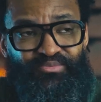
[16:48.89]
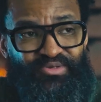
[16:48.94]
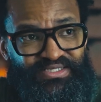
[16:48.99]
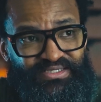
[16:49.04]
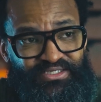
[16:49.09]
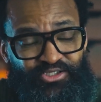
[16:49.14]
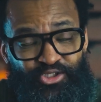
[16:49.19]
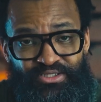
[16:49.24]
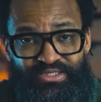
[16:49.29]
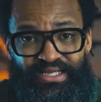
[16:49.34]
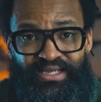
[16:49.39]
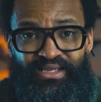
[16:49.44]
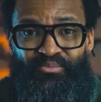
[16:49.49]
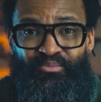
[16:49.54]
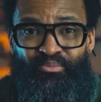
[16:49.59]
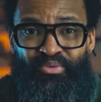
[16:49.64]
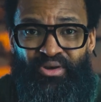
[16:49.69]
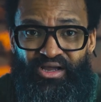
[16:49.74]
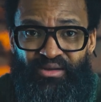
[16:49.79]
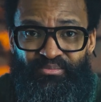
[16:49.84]
It's just like a
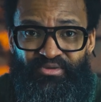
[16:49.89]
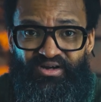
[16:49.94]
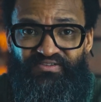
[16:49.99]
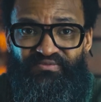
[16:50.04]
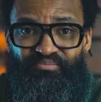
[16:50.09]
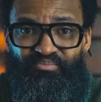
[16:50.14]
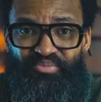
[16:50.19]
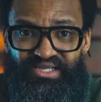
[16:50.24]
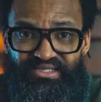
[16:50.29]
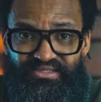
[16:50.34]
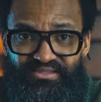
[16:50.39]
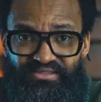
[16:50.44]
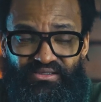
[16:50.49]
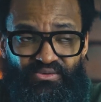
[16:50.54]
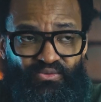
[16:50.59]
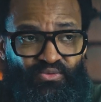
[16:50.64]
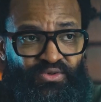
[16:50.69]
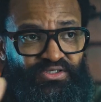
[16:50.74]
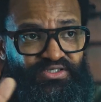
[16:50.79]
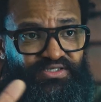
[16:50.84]
blob of pixel
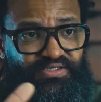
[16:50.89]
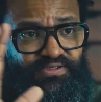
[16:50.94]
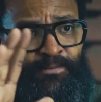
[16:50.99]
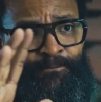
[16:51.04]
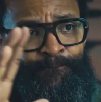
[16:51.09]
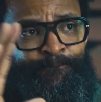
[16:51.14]
once